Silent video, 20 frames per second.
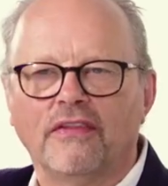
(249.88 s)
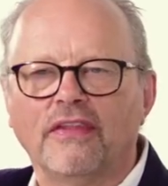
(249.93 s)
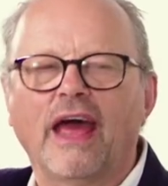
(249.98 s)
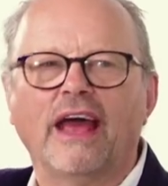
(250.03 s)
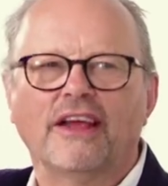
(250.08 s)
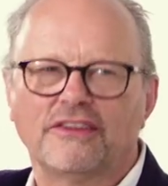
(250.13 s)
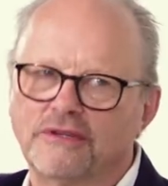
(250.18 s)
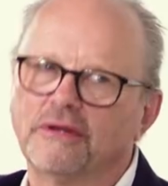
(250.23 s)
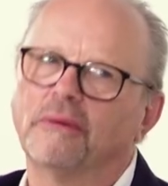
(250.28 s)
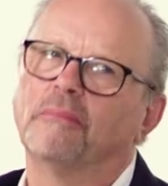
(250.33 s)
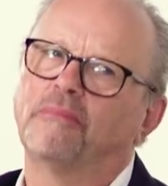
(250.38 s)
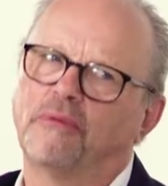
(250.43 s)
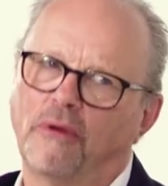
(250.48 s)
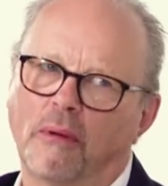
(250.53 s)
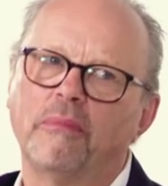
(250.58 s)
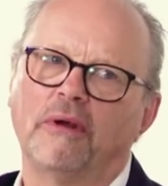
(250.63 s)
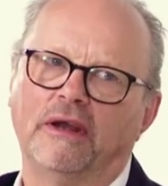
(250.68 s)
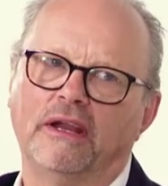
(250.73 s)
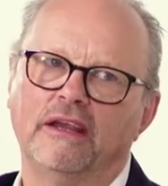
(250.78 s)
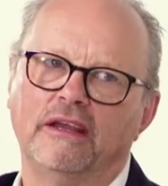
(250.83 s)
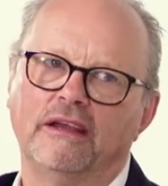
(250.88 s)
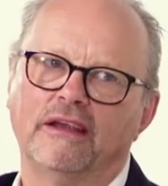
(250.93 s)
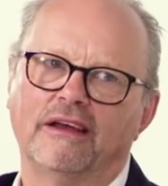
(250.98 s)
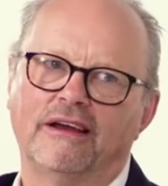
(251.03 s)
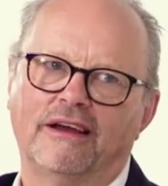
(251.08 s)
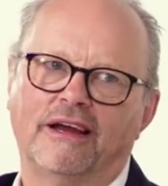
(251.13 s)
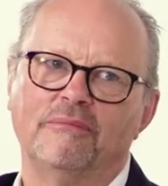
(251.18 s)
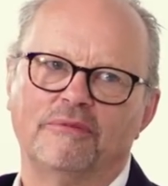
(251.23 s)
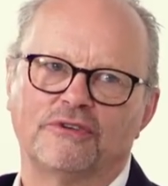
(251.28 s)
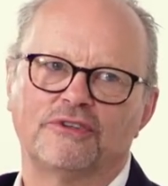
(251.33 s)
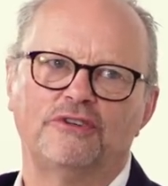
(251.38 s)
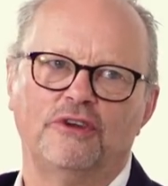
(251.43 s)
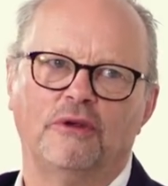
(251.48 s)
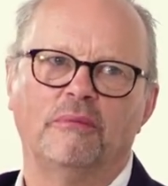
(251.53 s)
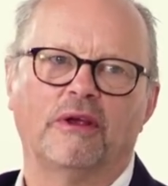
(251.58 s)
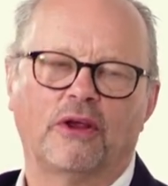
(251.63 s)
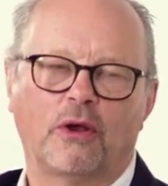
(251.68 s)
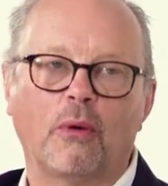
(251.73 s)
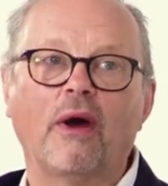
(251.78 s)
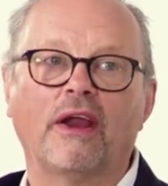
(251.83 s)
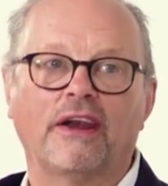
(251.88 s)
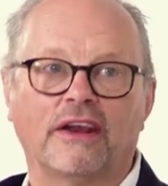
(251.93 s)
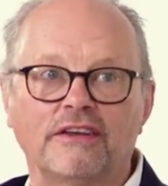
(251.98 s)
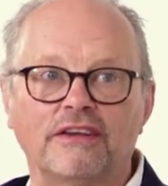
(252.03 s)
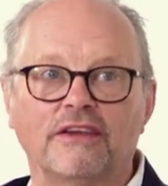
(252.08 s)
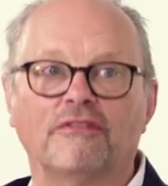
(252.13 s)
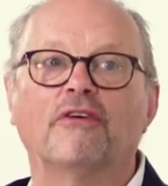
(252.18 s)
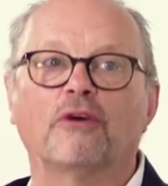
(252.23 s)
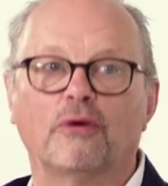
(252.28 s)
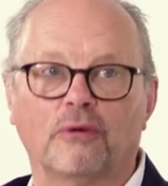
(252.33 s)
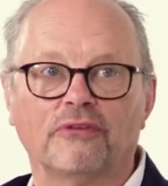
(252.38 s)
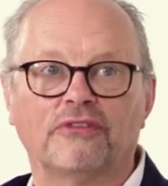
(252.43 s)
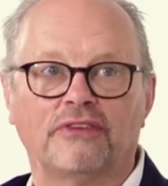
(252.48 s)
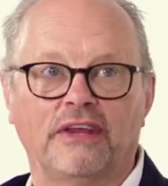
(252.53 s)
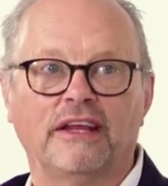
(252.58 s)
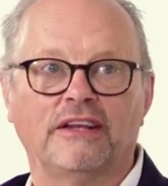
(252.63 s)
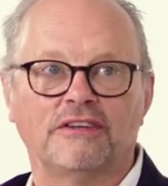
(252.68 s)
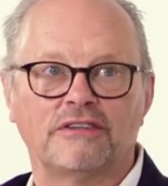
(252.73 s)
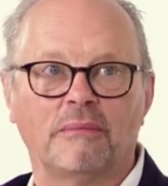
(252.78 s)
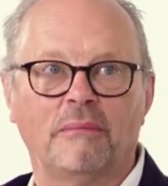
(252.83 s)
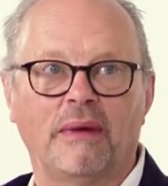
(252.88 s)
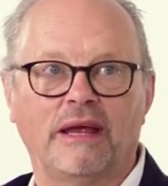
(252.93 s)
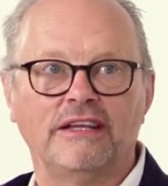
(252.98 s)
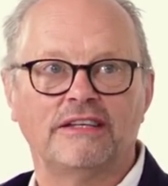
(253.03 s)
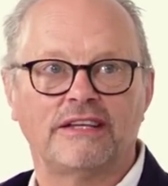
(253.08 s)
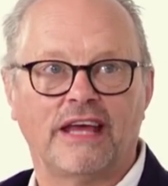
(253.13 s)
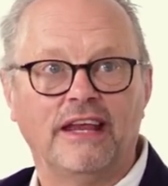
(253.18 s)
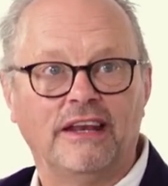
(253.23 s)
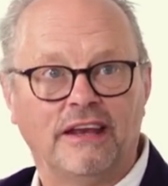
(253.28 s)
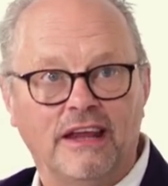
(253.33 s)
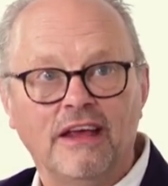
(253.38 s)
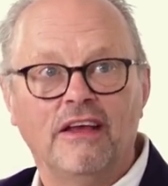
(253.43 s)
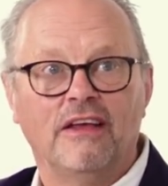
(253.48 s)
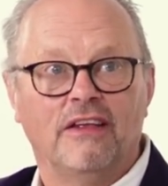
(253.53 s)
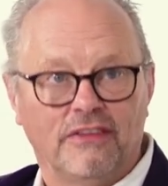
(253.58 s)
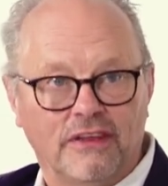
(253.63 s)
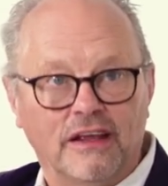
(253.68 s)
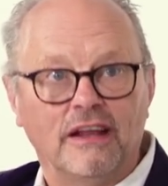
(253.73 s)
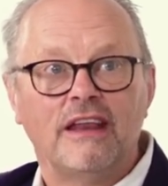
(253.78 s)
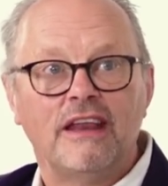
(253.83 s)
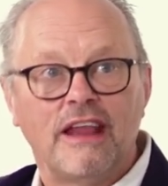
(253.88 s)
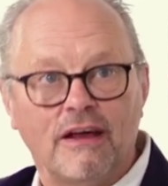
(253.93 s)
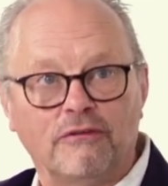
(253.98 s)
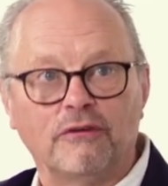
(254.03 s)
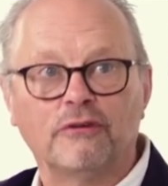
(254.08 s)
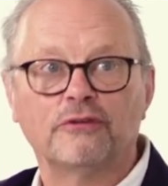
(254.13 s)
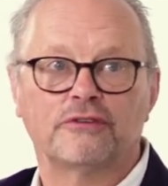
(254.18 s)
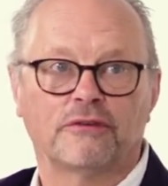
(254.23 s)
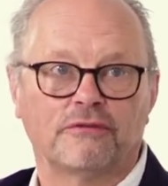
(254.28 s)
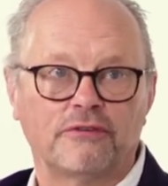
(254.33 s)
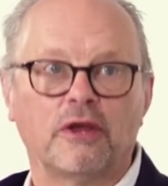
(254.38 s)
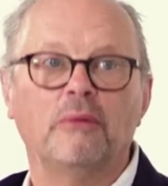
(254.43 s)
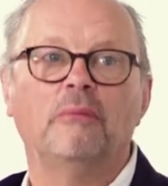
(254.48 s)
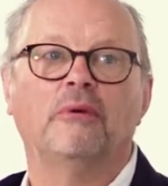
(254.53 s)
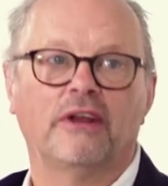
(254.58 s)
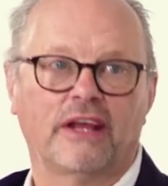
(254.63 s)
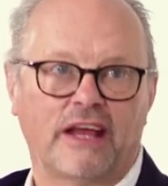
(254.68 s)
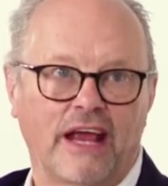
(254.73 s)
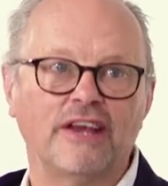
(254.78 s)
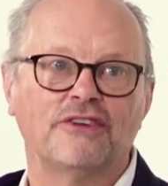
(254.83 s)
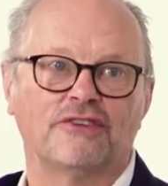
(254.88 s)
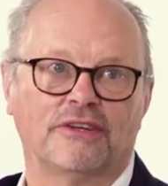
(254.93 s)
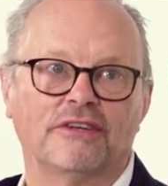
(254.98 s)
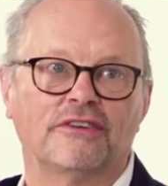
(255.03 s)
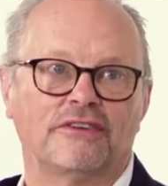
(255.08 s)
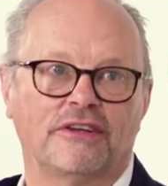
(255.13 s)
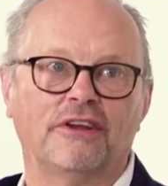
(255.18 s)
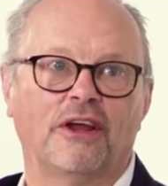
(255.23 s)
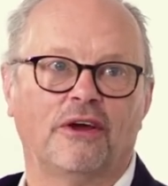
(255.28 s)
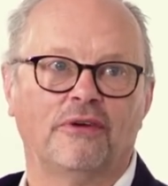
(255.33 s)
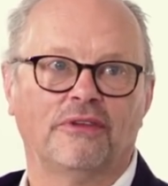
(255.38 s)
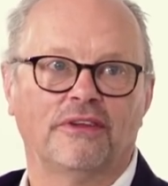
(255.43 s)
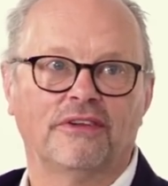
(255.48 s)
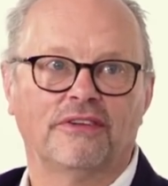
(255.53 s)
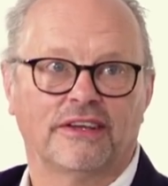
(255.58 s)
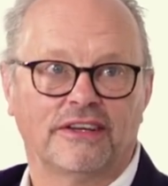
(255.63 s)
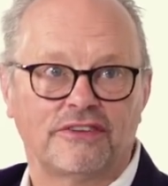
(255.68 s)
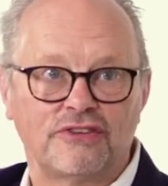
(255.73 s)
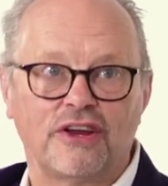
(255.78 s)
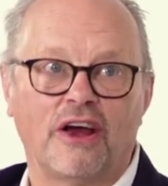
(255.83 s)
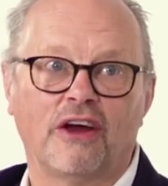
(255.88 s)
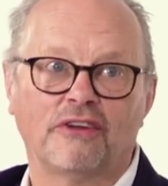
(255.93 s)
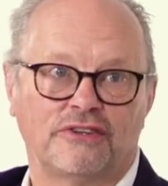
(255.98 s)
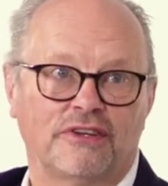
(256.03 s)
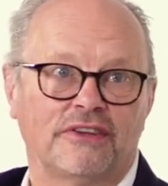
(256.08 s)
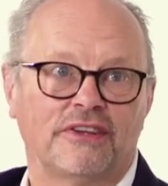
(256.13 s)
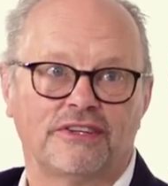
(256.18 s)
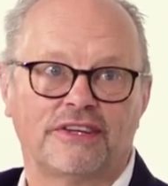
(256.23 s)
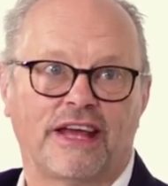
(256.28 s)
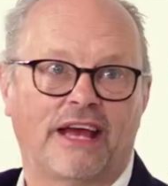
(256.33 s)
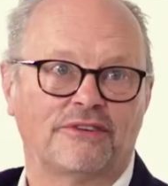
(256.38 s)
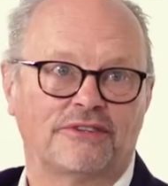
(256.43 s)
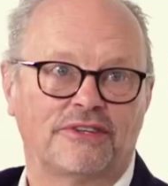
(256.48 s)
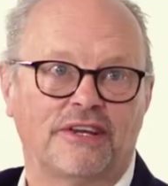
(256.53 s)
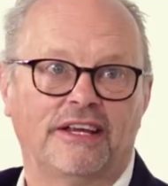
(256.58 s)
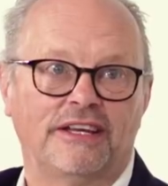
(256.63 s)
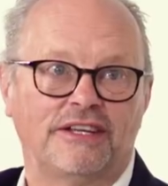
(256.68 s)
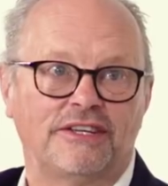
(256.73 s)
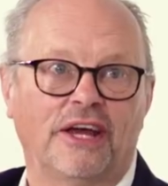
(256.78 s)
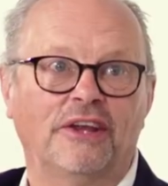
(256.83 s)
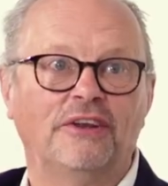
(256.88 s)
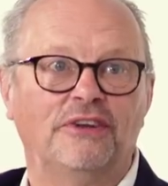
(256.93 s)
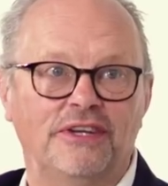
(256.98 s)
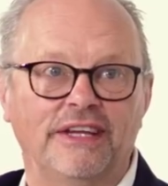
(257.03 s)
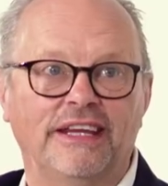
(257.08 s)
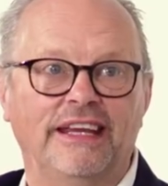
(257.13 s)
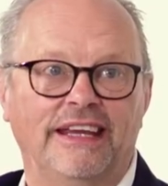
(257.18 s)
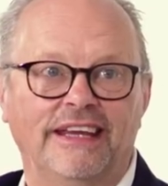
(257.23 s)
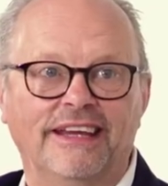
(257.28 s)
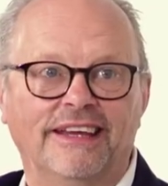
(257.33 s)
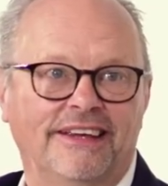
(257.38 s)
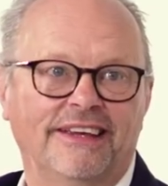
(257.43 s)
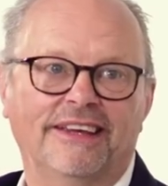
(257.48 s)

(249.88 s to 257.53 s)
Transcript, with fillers: that's probably, I'm assuming, quite a difficult thing to maintain, the levels of communication, to know that the charger that's outside Dundee